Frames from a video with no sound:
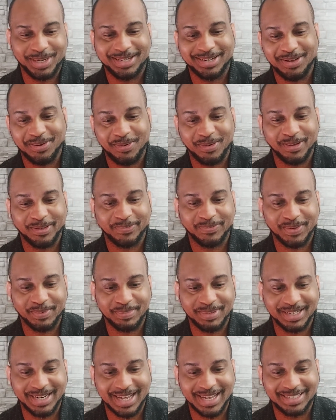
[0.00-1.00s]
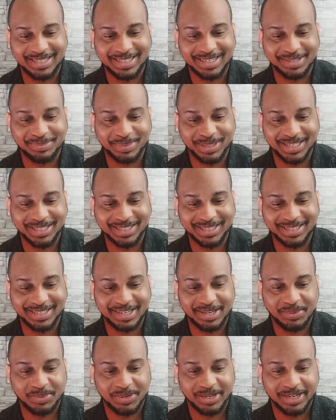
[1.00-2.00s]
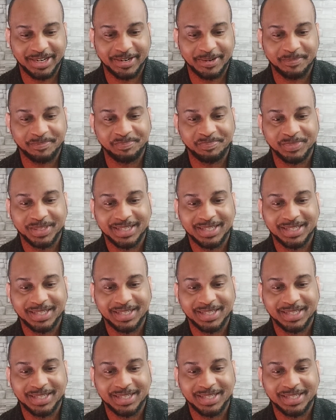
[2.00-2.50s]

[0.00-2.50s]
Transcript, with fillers: we know what Fibonacci is, but let's continue on here.